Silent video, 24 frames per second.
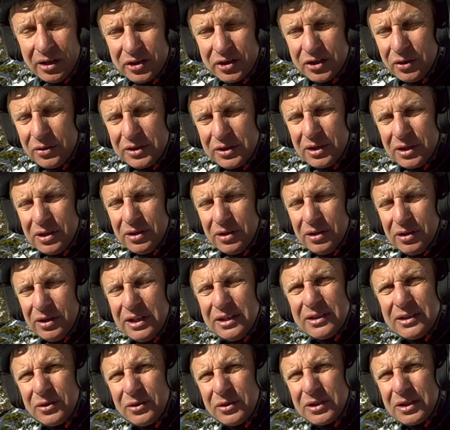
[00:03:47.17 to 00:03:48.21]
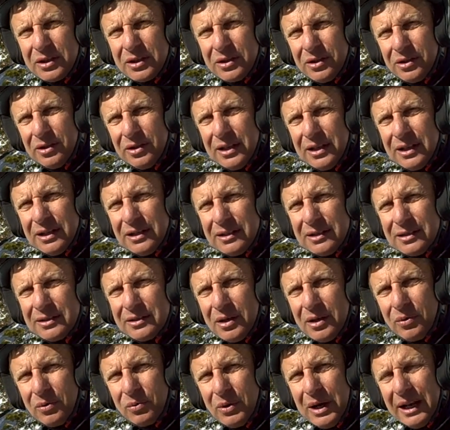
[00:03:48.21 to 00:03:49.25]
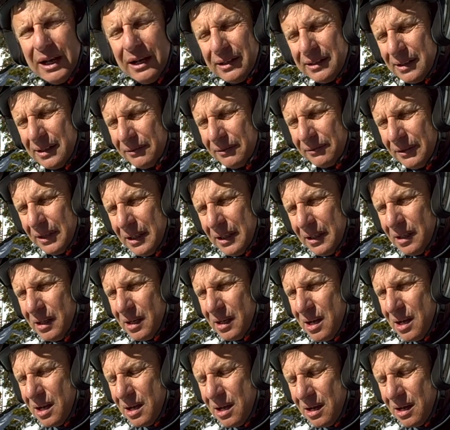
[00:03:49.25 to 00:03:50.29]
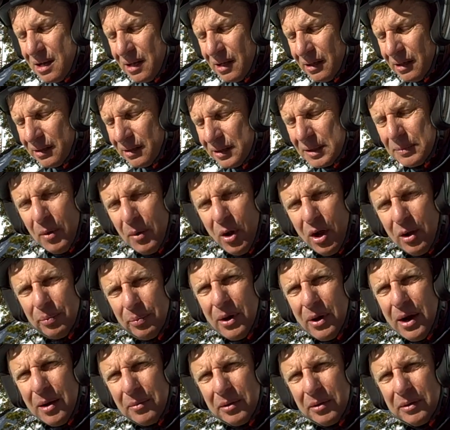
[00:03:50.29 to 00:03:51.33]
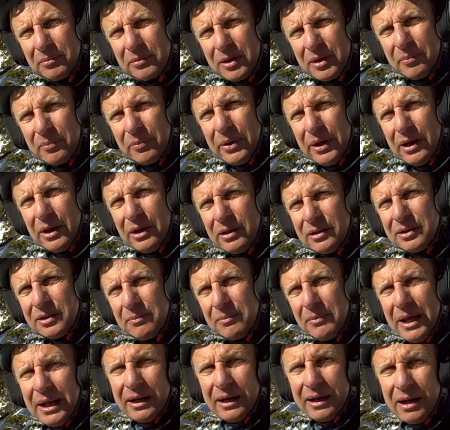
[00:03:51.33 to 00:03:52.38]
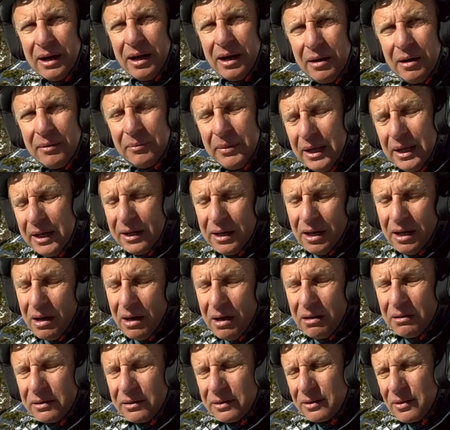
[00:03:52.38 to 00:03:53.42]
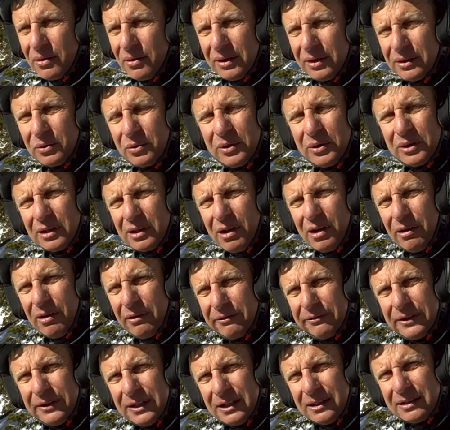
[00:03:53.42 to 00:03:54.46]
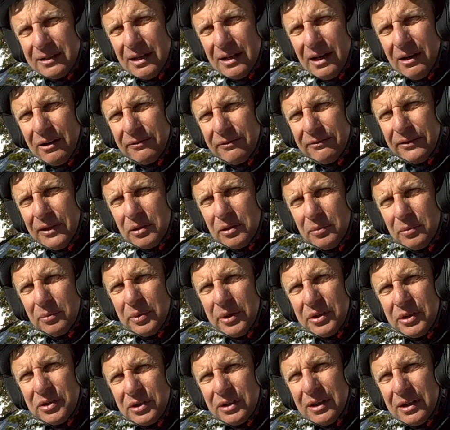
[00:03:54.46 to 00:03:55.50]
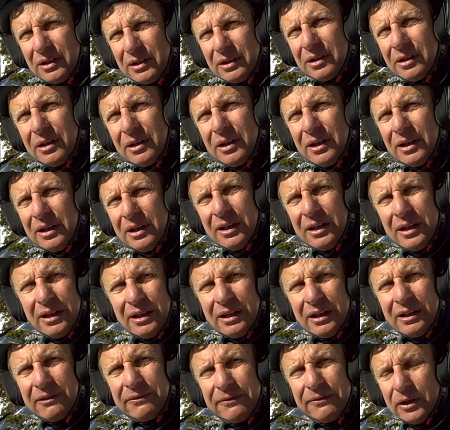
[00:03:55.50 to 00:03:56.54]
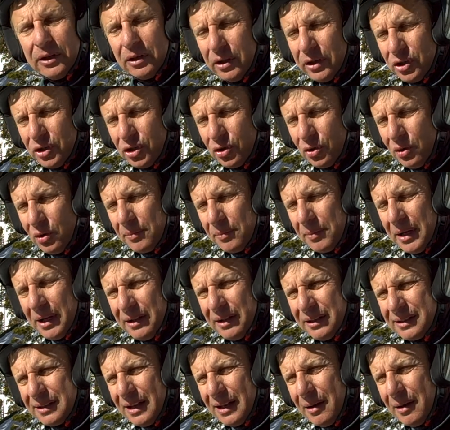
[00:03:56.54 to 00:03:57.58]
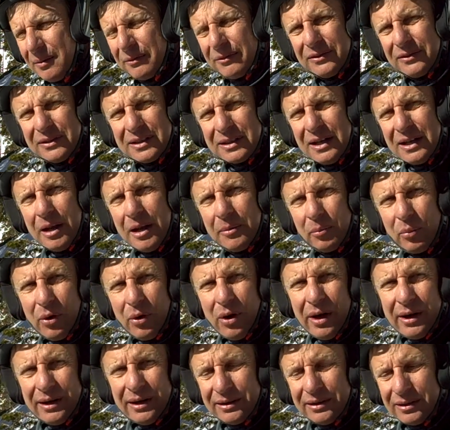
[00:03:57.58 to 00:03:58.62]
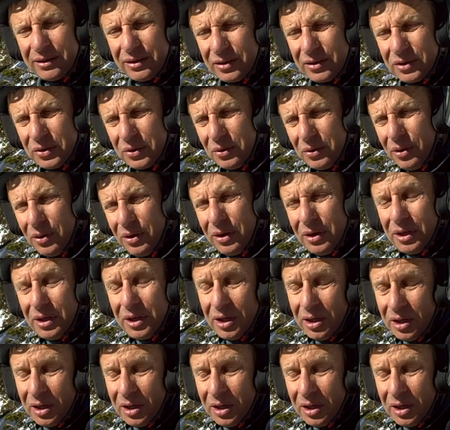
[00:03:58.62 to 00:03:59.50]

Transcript: Social Security is relatively a small problem compared to Medicare. Medicare is going to engulf the entire federal budget here in a fairly short amount of time if it's not brought under control.